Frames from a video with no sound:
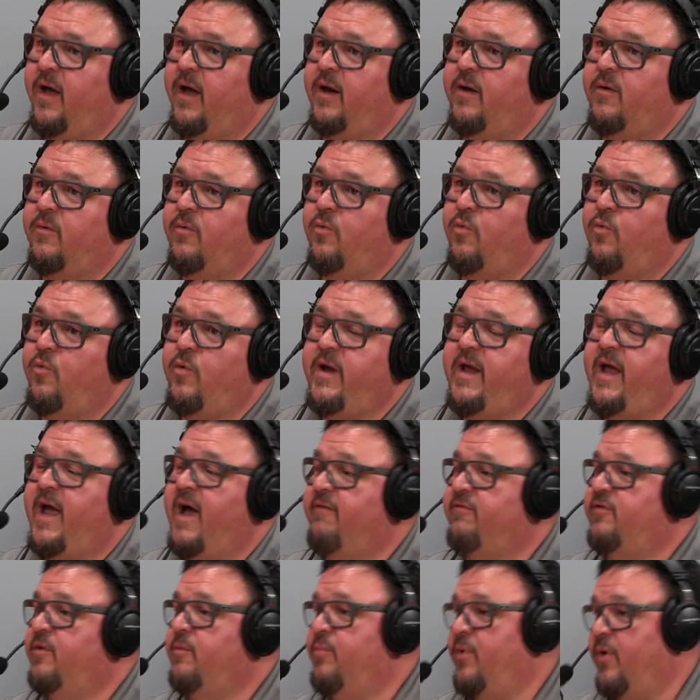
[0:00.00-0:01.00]
And we
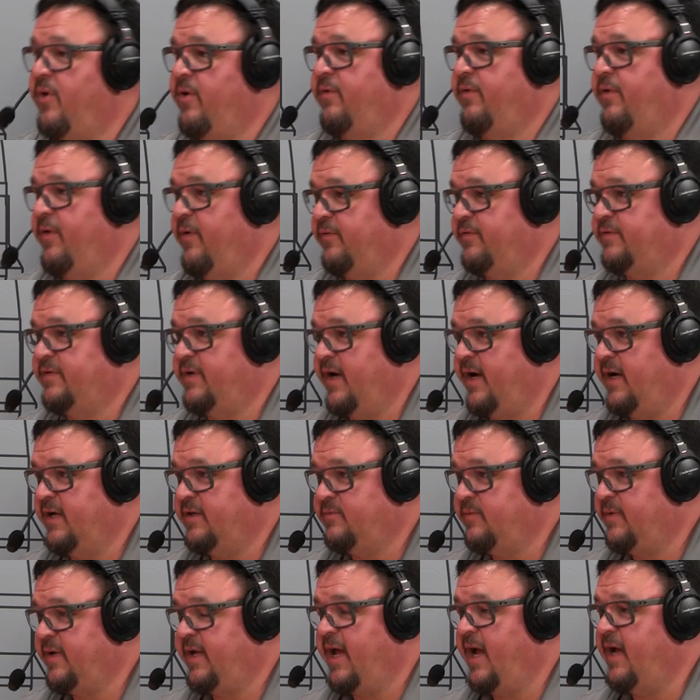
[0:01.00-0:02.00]
have to burn those
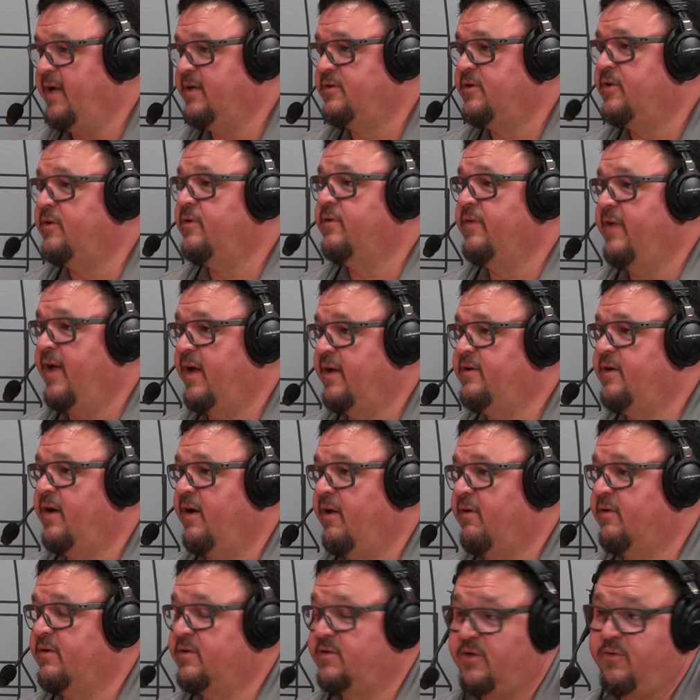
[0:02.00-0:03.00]
dies. We can't turn that
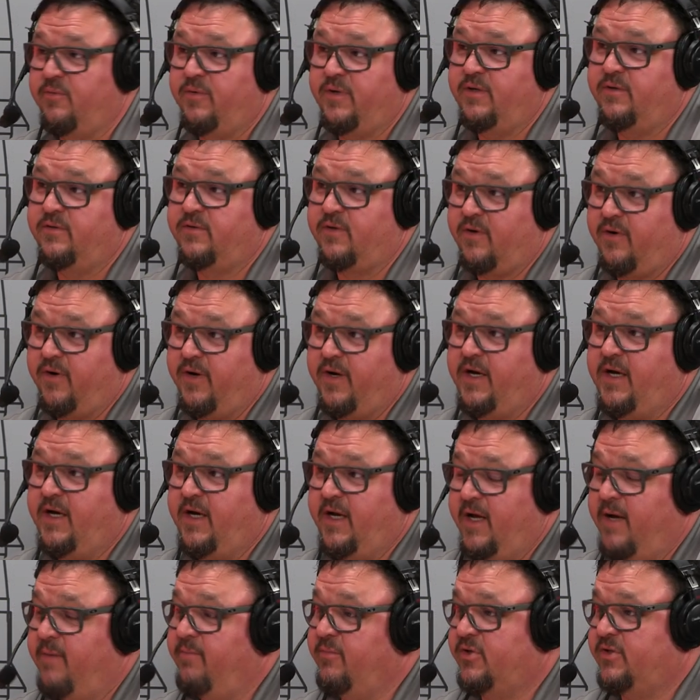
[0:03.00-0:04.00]
tolerance. So we use our E
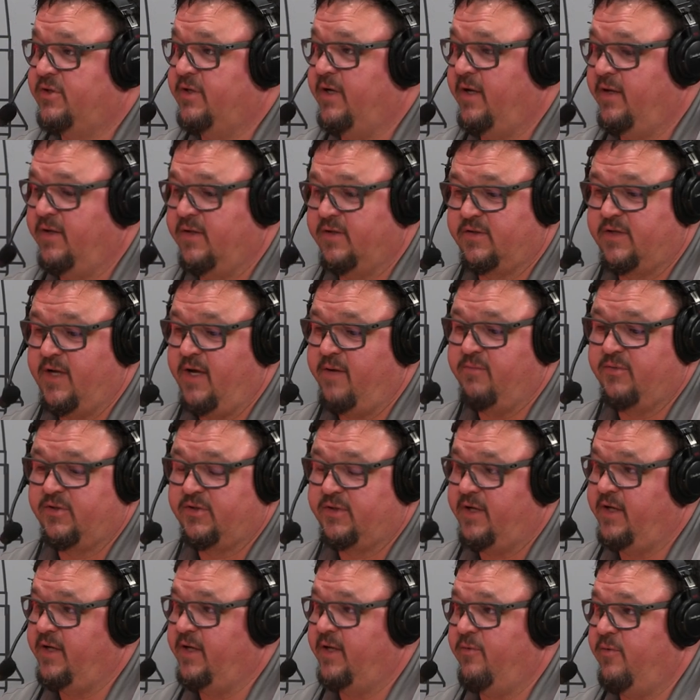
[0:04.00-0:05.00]
D M machine, the same
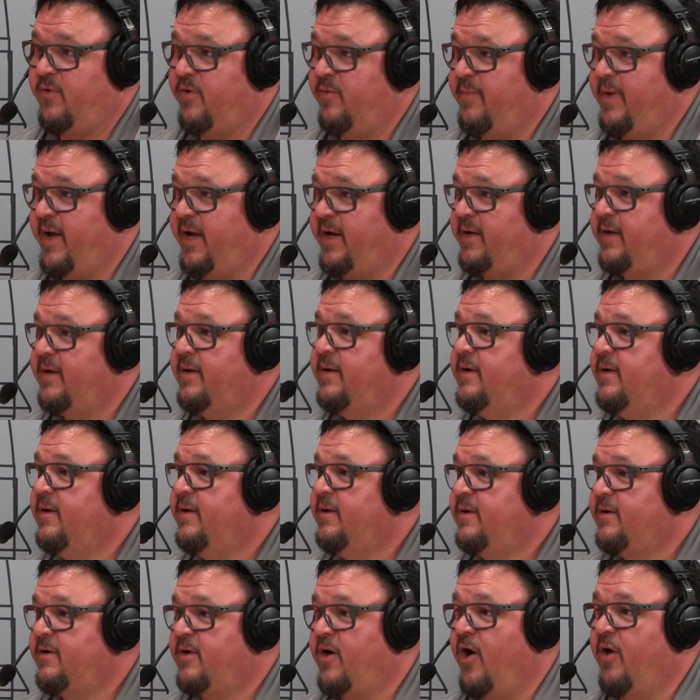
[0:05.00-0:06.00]
machine that we'll make
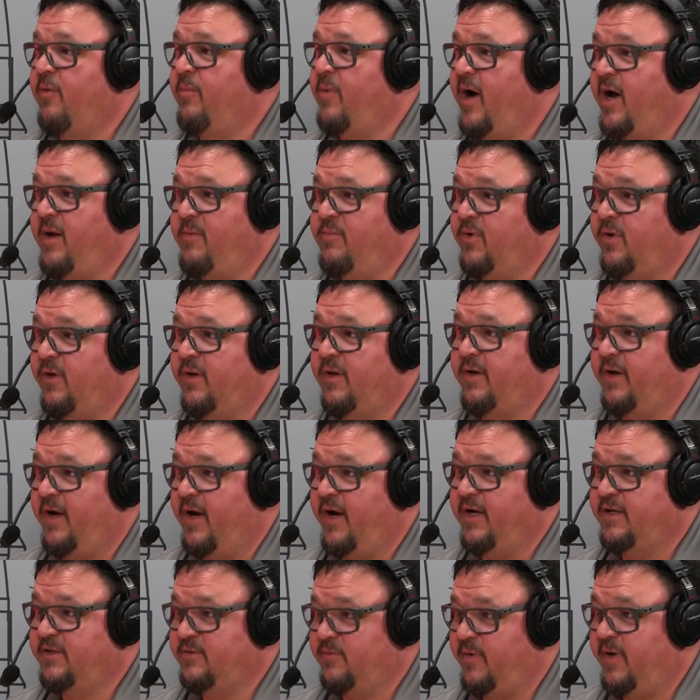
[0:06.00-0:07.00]
carbide bullet
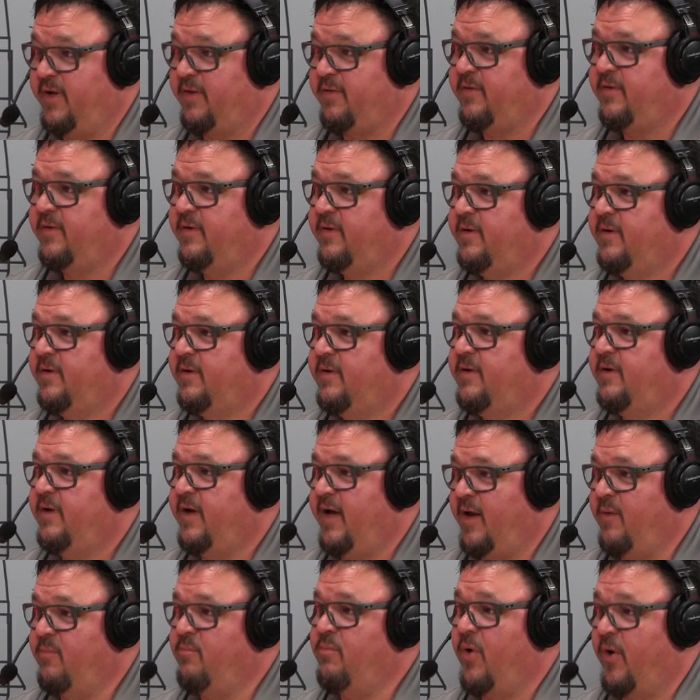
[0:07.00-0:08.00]
dies with,
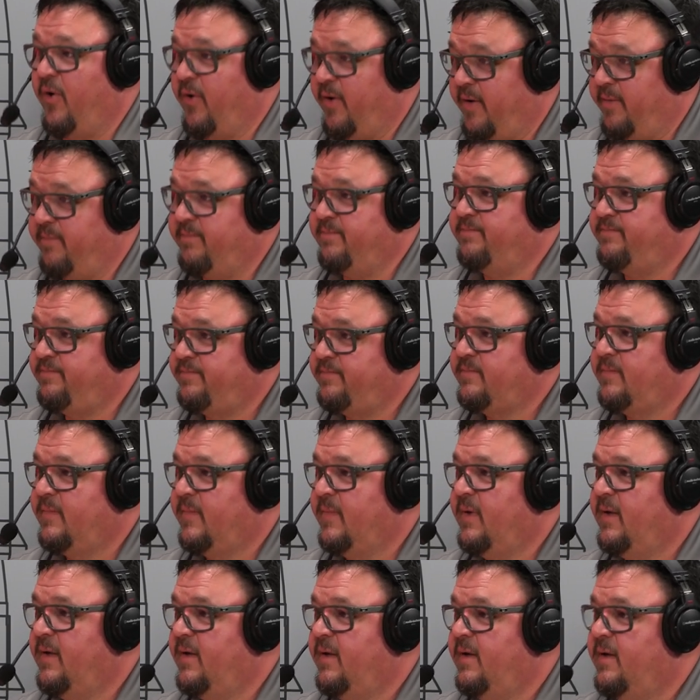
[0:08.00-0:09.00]
and burn
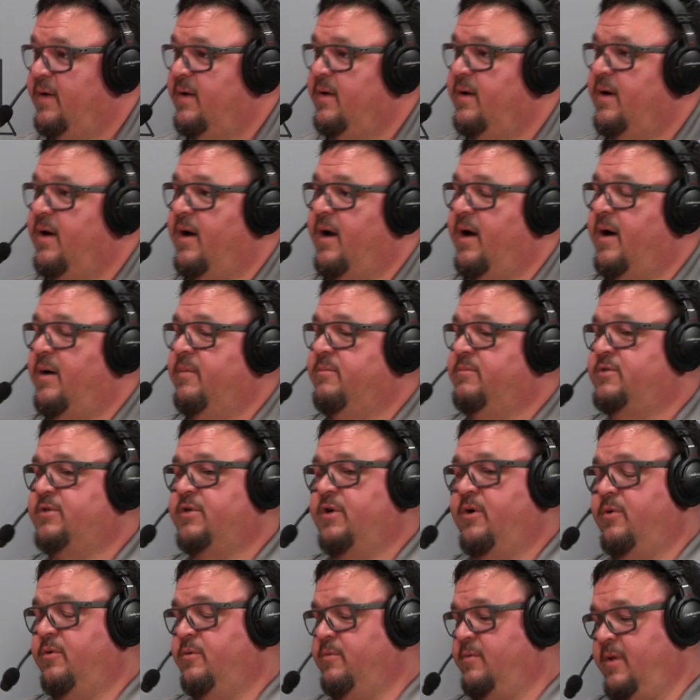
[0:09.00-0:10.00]
them. Wow. um,
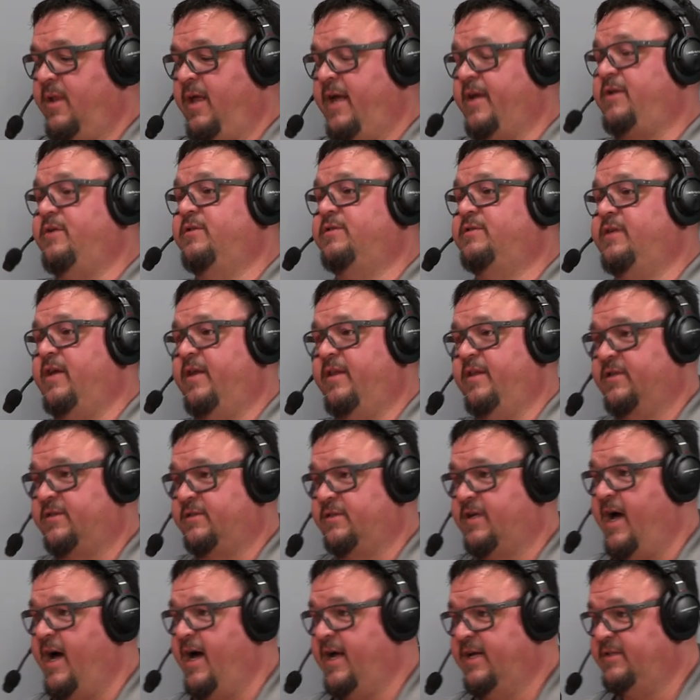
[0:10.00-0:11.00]
so like you said, the
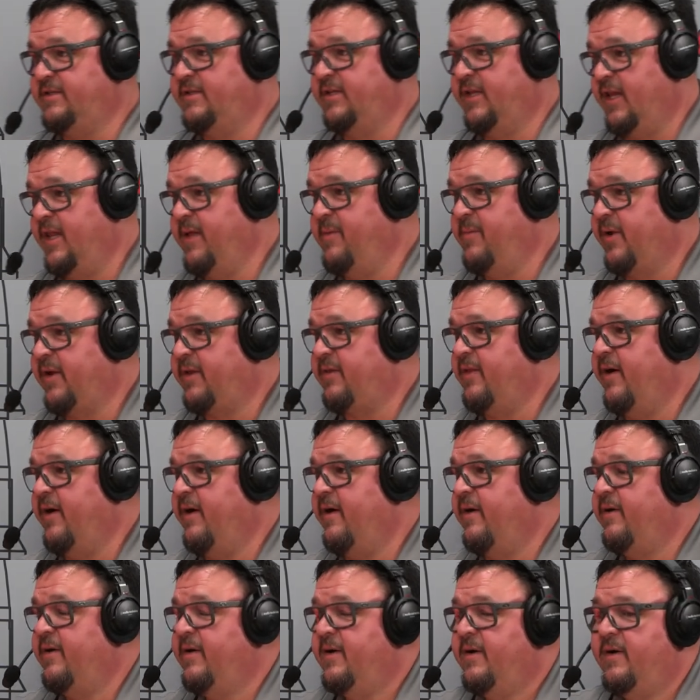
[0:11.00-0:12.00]
sky's the limit
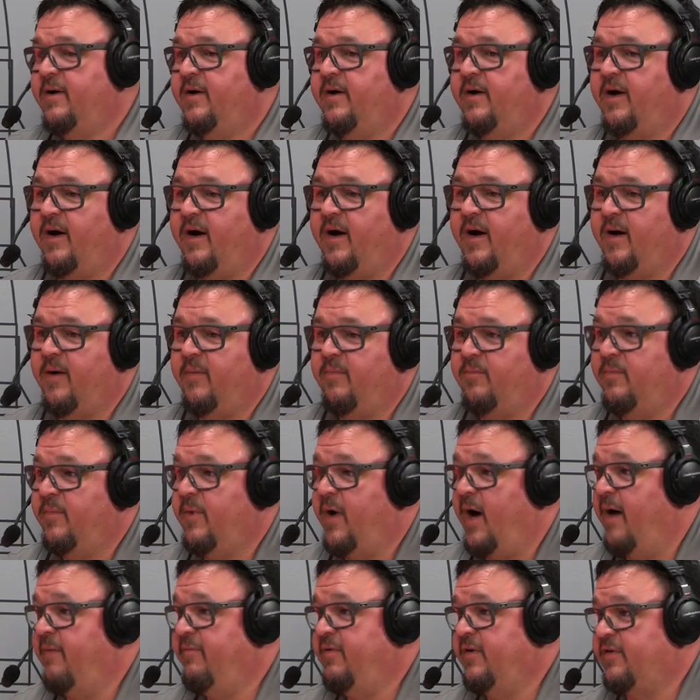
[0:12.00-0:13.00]
there. Um,
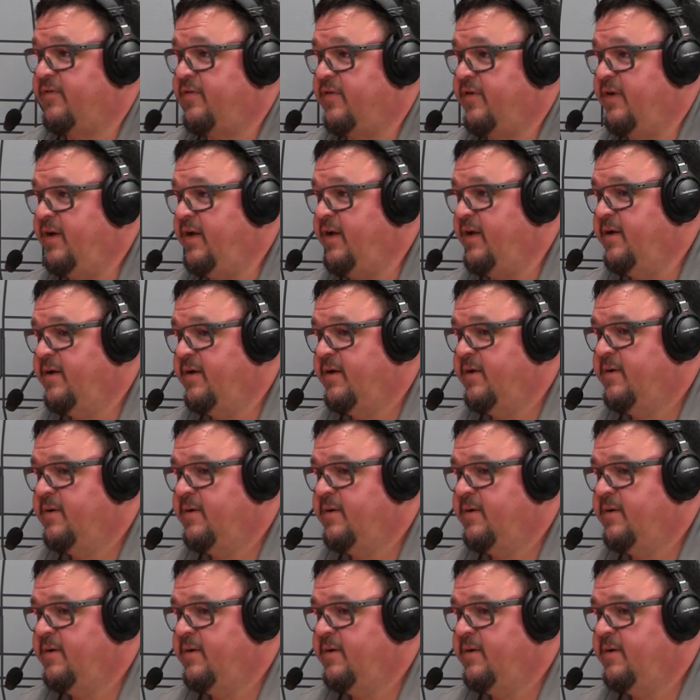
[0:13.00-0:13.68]
obviously,